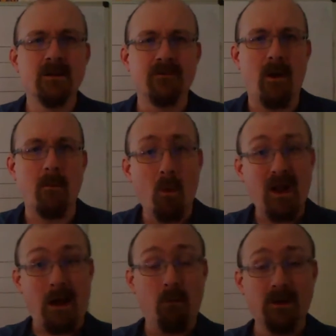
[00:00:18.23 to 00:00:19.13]
So
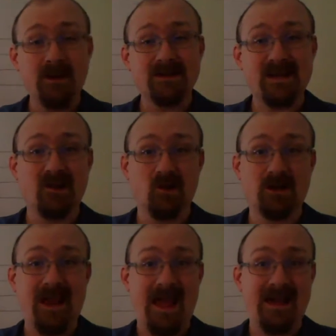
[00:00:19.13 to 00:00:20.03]
I wanted to take a
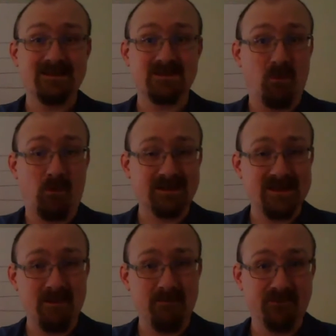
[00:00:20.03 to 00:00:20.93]
look at some more
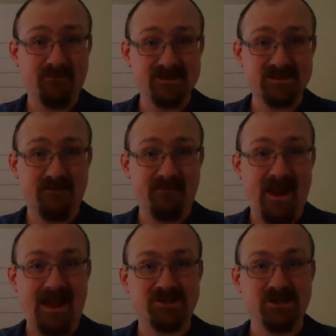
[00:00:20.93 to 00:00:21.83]
examples of this stuff in
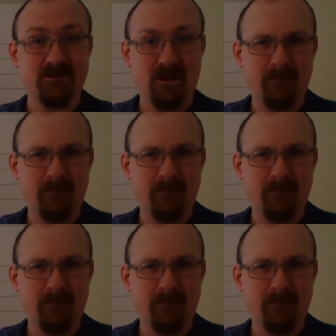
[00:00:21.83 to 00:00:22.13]
action,